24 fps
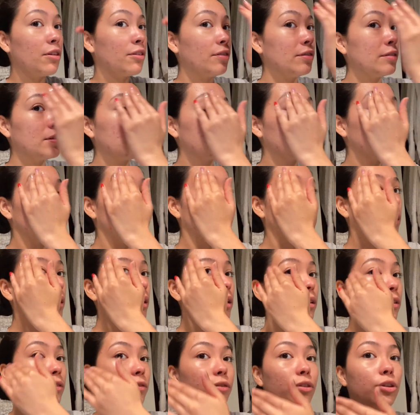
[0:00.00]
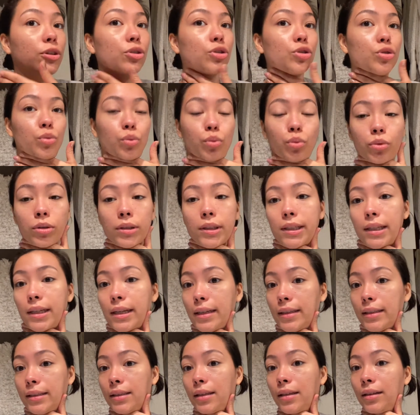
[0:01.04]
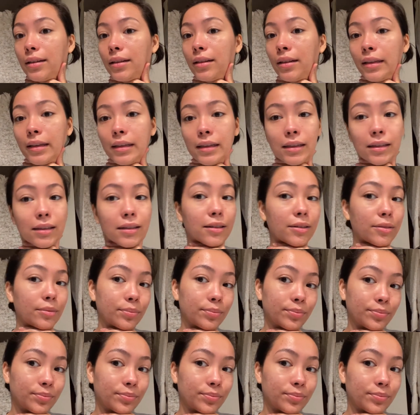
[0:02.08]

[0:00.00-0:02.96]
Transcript: skin feels really nice and clean,